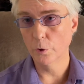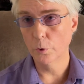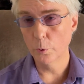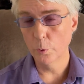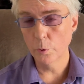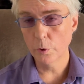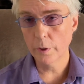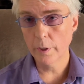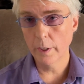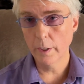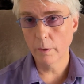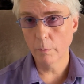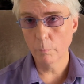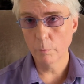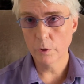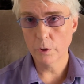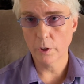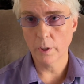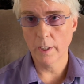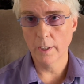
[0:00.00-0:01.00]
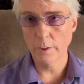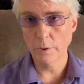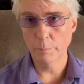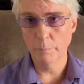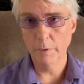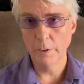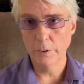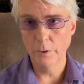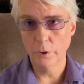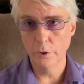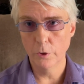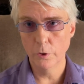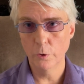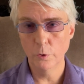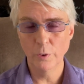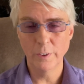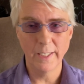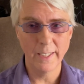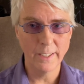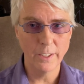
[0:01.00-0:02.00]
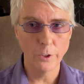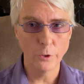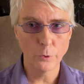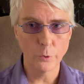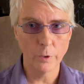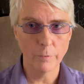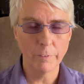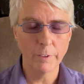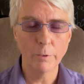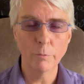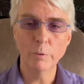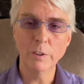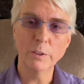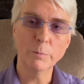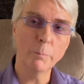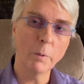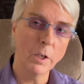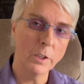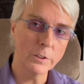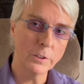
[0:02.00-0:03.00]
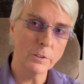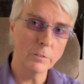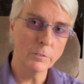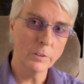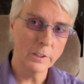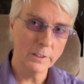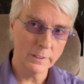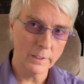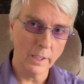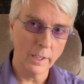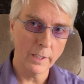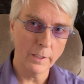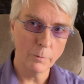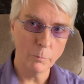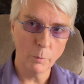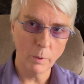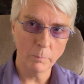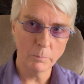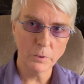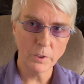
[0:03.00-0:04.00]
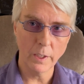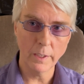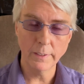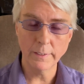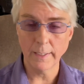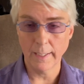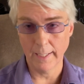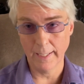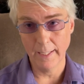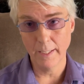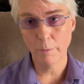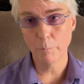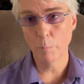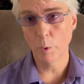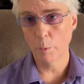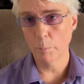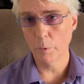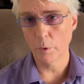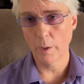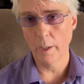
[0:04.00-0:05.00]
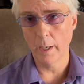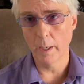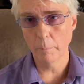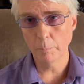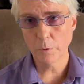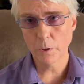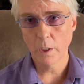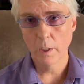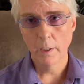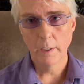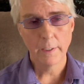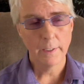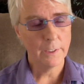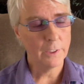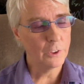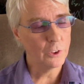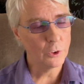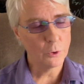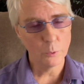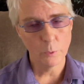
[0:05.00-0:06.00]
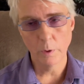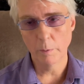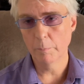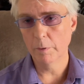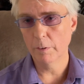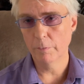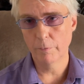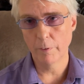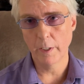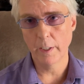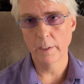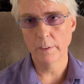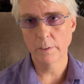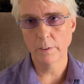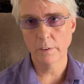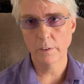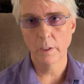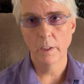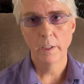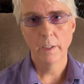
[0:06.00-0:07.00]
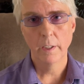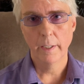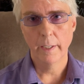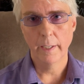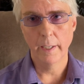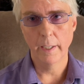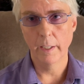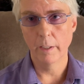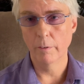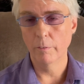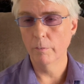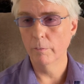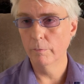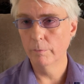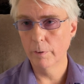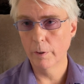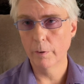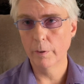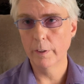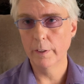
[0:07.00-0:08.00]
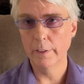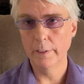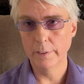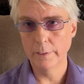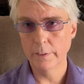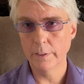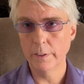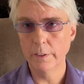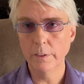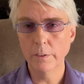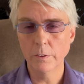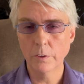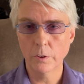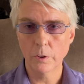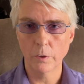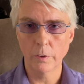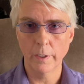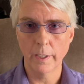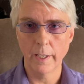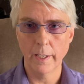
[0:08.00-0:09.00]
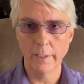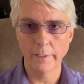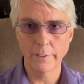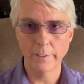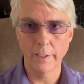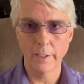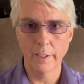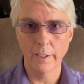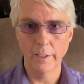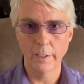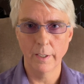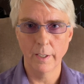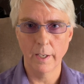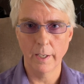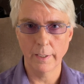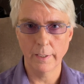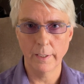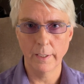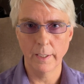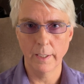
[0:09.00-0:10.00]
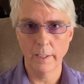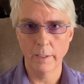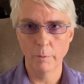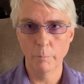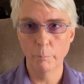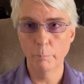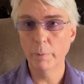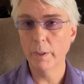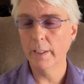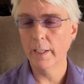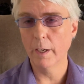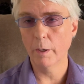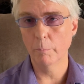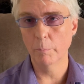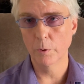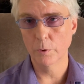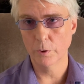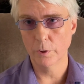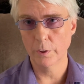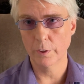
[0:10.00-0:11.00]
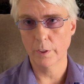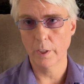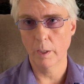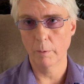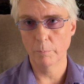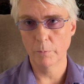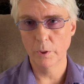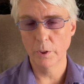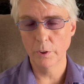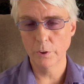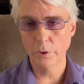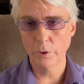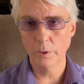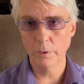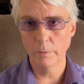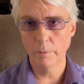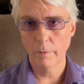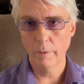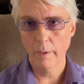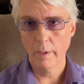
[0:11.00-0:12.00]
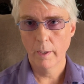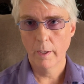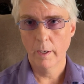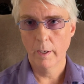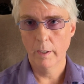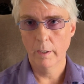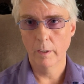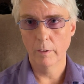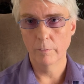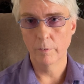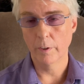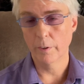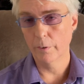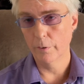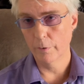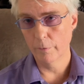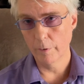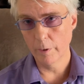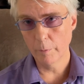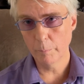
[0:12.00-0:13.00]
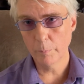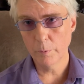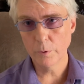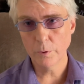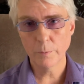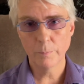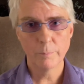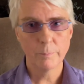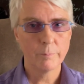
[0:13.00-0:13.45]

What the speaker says: Toolkit, which allows me to do data-driven, responsive design websites and mobile apps extremely fast and very easy, so that I can beat out most of the competition of other developers.